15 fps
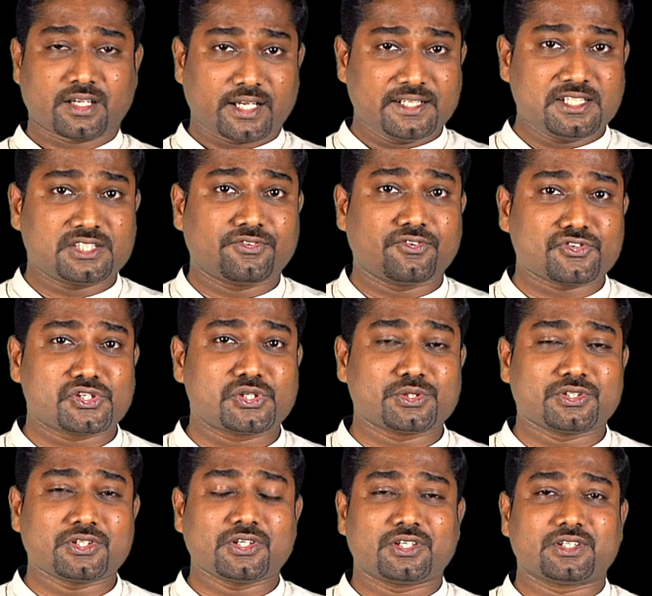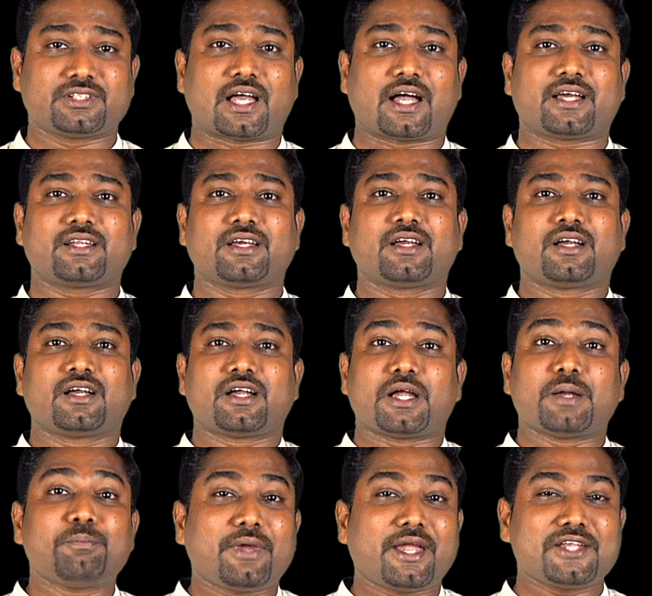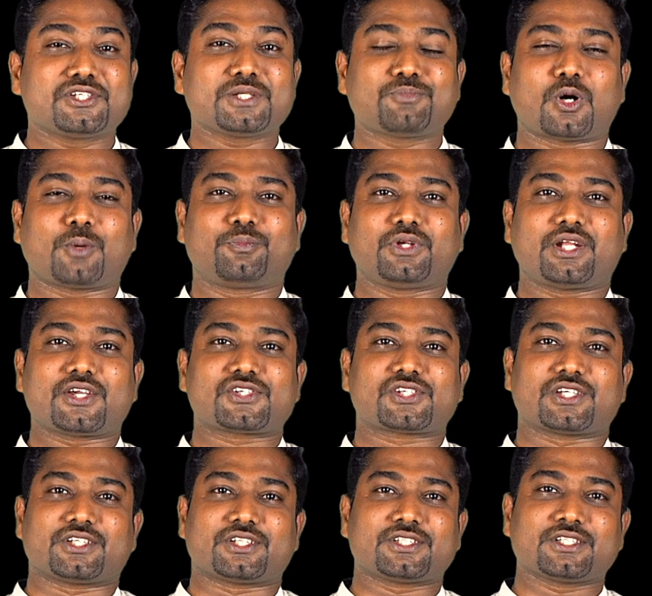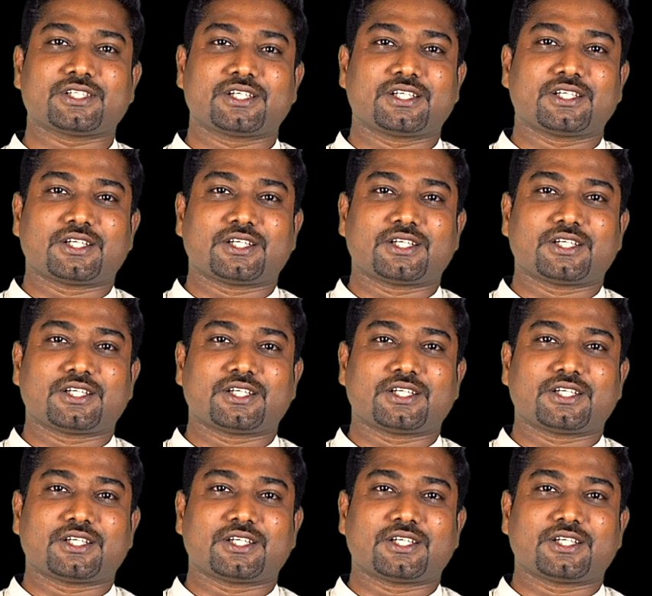It is for sure that a major population